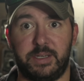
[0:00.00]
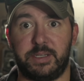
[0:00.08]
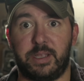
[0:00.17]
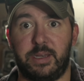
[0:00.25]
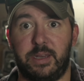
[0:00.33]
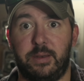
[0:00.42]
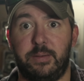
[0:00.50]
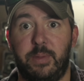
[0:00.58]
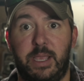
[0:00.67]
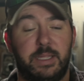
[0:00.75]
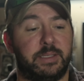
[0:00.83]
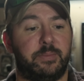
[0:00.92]
I just got done
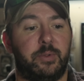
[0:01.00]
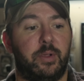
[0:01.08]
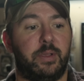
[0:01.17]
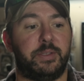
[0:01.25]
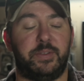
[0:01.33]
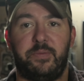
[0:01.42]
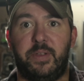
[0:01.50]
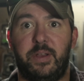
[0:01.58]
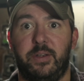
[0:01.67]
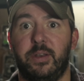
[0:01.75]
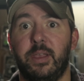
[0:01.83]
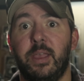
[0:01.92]
making some calls, so I
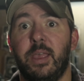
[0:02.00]
figured